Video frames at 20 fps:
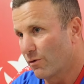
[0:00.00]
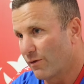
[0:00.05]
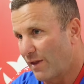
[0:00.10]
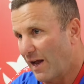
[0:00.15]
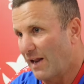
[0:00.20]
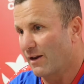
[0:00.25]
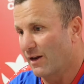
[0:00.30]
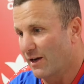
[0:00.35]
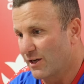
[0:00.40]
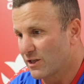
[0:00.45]

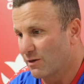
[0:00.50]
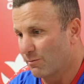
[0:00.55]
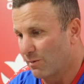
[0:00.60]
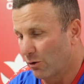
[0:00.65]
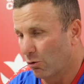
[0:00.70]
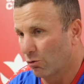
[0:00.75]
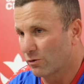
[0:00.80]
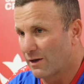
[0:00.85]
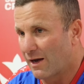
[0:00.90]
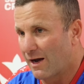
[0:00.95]
that needs to
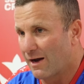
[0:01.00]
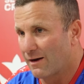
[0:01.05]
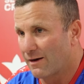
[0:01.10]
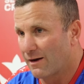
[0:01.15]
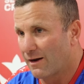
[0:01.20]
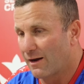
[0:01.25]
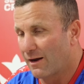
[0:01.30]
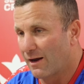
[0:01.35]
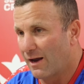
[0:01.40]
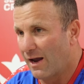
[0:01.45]
be looked at,
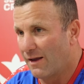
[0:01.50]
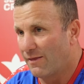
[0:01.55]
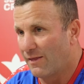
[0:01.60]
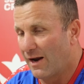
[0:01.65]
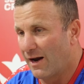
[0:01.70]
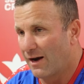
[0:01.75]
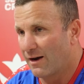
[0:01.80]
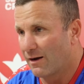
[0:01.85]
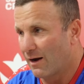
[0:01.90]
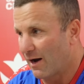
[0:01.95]
and
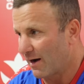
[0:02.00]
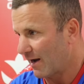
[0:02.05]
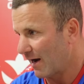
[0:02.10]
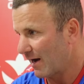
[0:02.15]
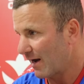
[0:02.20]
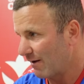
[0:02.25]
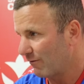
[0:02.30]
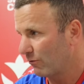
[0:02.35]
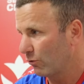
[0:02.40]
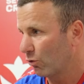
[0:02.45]
then
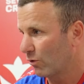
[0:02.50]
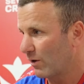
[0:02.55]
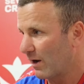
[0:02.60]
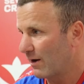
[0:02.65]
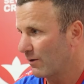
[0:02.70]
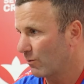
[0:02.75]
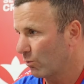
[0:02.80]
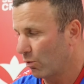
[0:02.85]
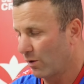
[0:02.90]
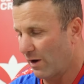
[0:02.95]
have a look
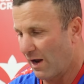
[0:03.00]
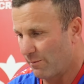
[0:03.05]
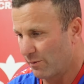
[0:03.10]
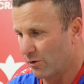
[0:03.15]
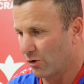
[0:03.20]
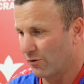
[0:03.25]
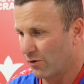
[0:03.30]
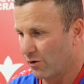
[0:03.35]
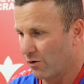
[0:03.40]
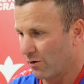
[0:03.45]
at what
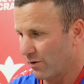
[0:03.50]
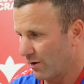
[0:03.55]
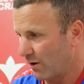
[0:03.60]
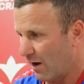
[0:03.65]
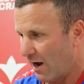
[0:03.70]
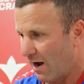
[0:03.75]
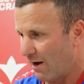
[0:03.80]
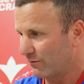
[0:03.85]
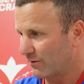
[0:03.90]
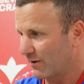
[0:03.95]
happened on the
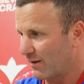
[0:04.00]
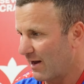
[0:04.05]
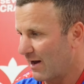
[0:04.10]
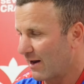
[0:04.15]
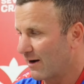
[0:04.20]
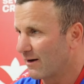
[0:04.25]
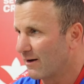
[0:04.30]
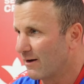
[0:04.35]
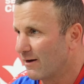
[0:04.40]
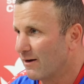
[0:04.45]
after
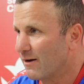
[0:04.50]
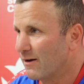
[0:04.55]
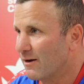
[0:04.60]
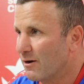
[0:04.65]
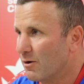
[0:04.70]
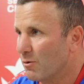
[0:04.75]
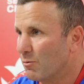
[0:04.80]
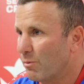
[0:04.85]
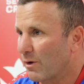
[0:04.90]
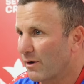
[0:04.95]
that.
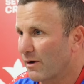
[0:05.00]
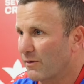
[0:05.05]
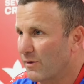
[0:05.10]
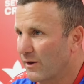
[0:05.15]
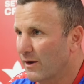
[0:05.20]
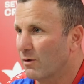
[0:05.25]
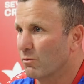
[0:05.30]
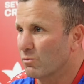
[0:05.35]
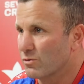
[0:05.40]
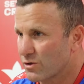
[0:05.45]
But I
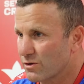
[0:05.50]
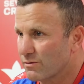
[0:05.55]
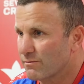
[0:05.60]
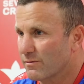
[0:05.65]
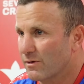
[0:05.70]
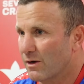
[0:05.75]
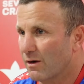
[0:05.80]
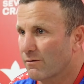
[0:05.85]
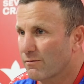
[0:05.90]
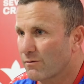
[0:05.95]
think it was
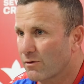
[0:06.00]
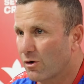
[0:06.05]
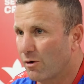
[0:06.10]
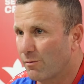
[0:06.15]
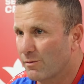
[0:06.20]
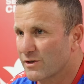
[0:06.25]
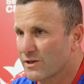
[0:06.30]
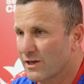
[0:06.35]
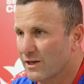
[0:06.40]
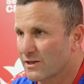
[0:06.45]

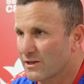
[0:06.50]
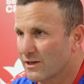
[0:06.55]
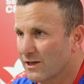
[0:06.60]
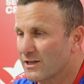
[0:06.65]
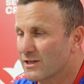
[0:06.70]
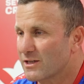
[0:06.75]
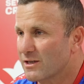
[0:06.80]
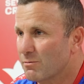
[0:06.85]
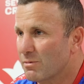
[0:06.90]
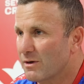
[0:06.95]
common sense
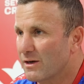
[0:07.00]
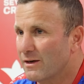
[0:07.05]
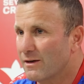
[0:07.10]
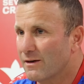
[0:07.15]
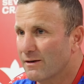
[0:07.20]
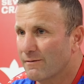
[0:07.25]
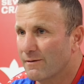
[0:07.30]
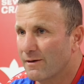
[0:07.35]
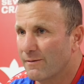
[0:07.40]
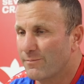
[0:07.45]
needs to
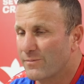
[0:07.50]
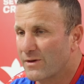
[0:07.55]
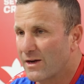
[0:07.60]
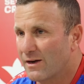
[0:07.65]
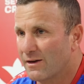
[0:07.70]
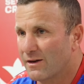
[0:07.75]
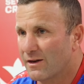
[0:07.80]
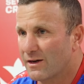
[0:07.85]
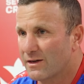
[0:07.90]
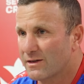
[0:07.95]
be
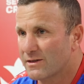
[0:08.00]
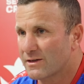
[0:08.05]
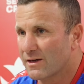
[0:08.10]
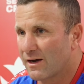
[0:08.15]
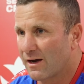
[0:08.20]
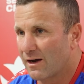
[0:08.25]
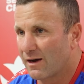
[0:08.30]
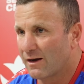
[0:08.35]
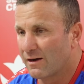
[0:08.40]
in these